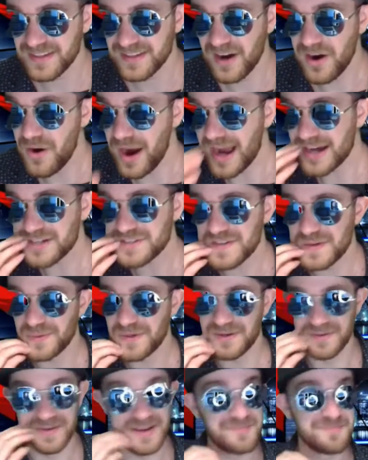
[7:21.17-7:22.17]

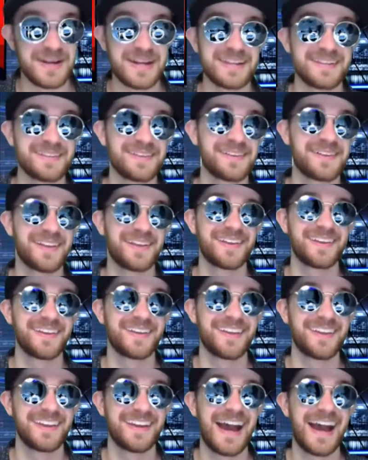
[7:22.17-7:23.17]
mind.
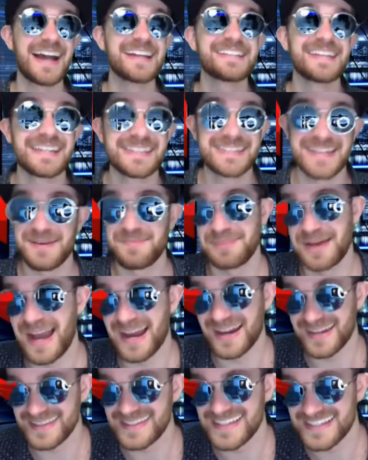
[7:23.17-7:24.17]
I take that
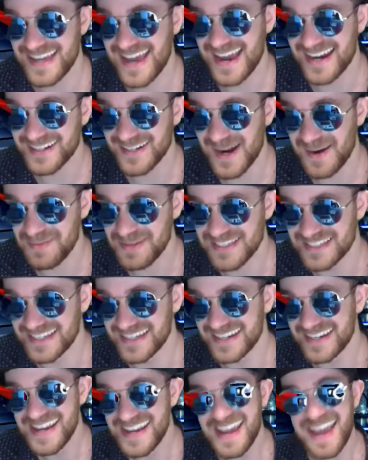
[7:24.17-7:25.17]
back. The exact
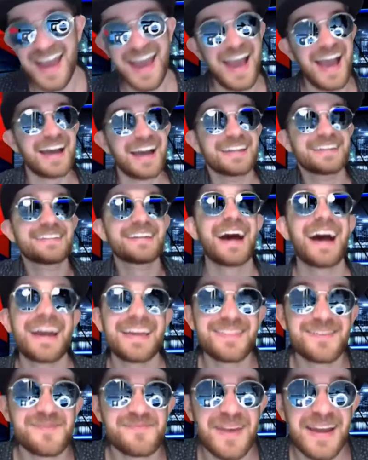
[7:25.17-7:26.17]
opposite.
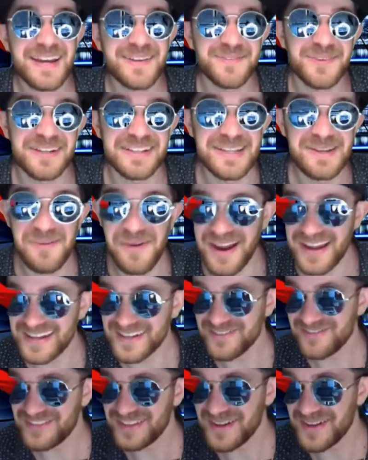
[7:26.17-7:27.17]
Neither man really wanted
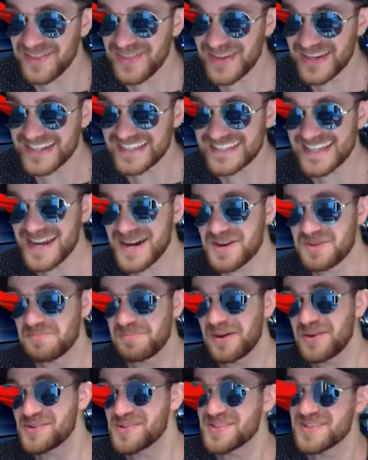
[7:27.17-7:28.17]
to feel things out.
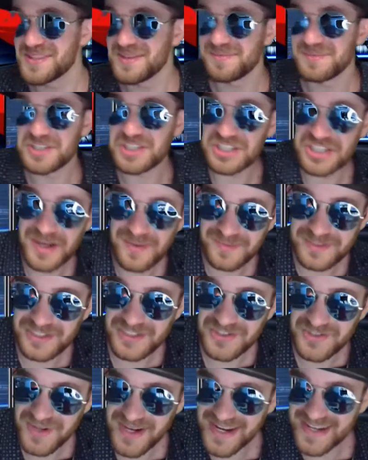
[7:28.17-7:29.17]
Both of them jumped
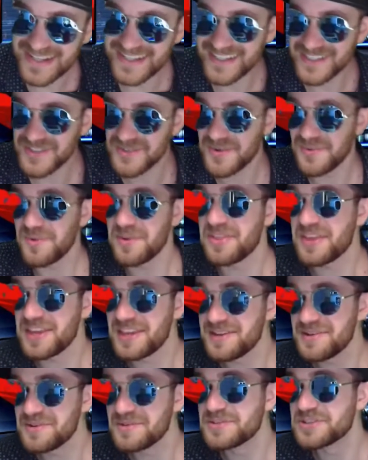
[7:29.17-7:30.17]
straight into it with
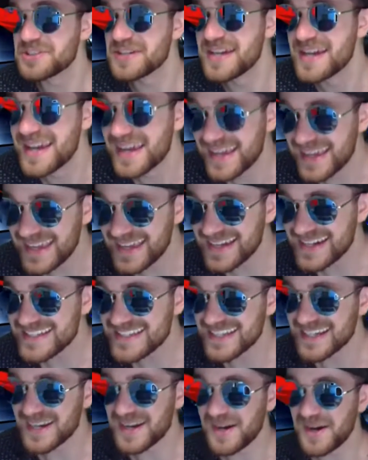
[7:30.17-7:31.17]
huge
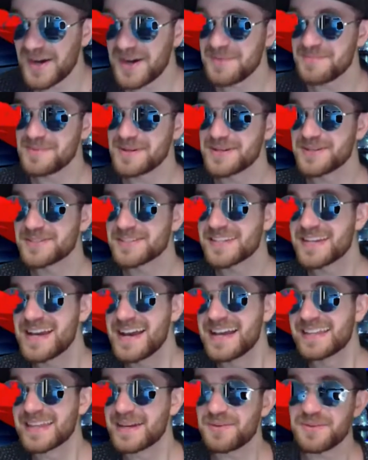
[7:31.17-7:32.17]
kicks and combos.
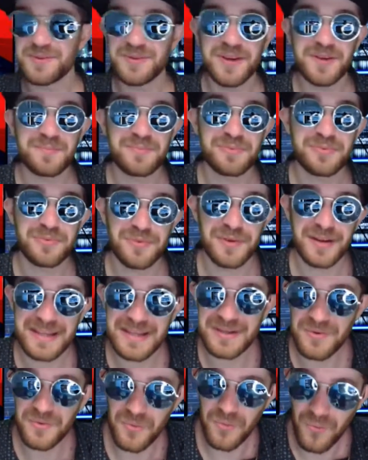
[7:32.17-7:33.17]
They were doing
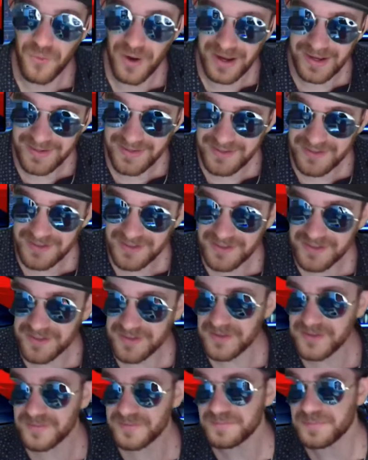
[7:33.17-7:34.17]
pretty
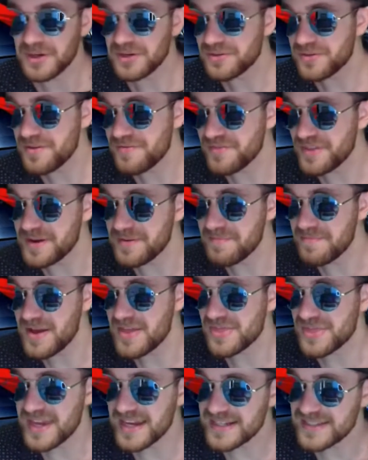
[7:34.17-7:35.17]
well, both of them,
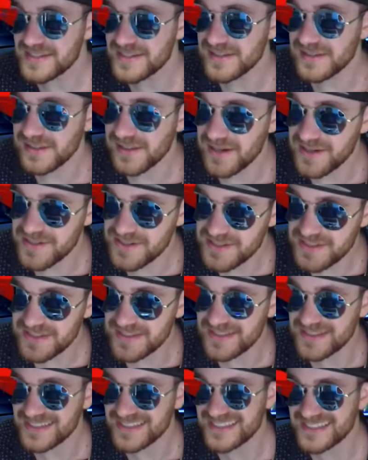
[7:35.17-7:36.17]
but thanks to
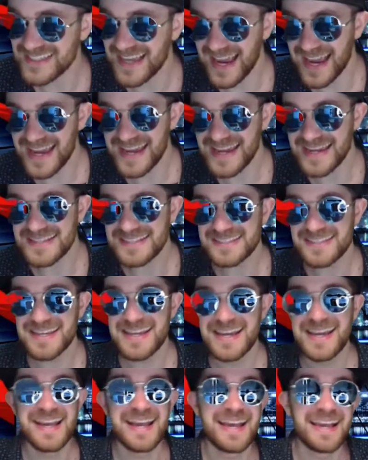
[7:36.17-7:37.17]
Larsen's size,
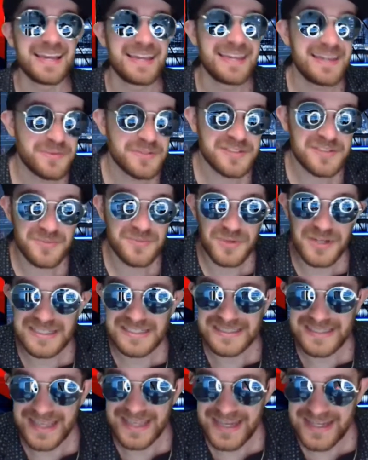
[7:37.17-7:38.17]
he was the
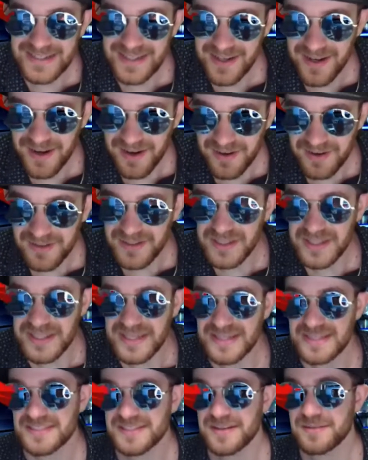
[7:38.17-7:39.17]
one landing
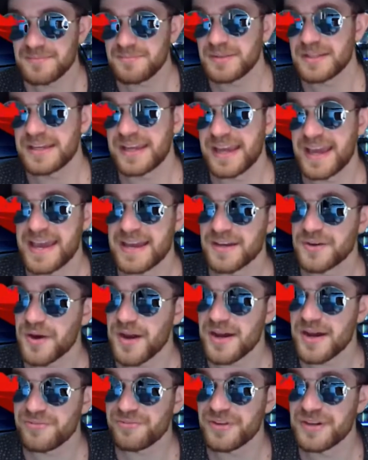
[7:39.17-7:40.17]
early, stumbling
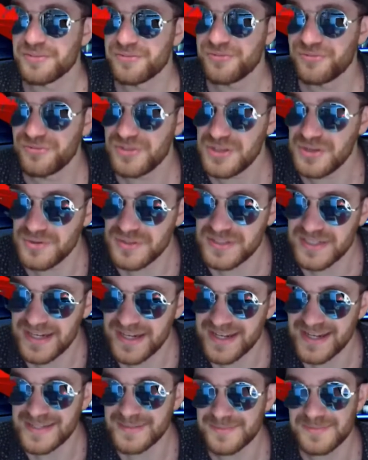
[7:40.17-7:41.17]
Angaroff a few
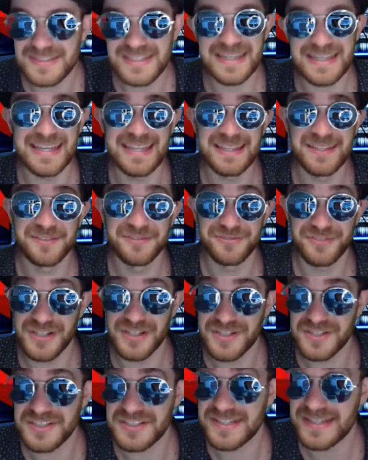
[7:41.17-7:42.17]
times in the
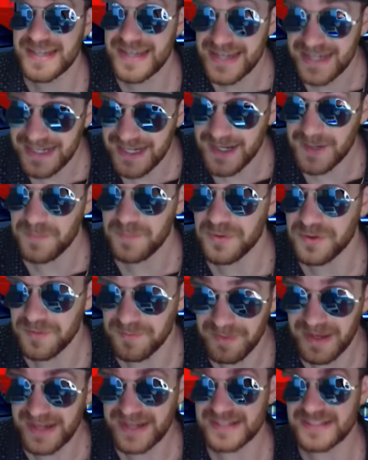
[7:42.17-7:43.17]
first couple
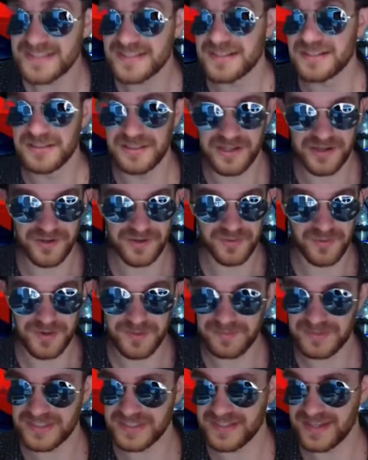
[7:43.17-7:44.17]
minutes alone.
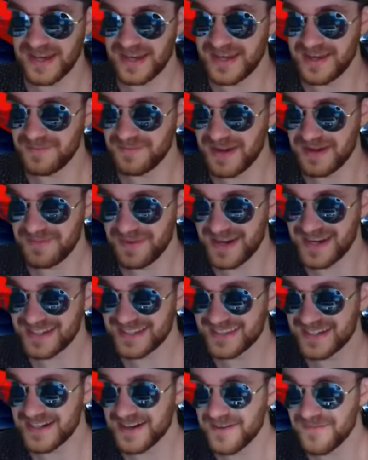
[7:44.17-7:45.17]
Whoopsie, I hit my
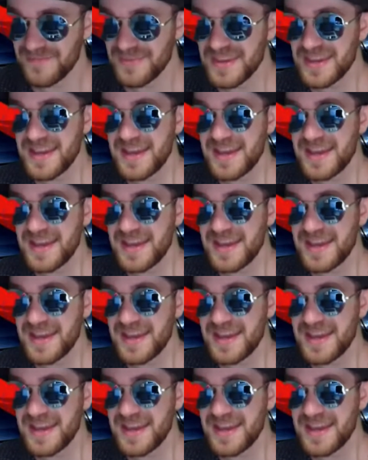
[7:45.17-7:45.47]
mic there.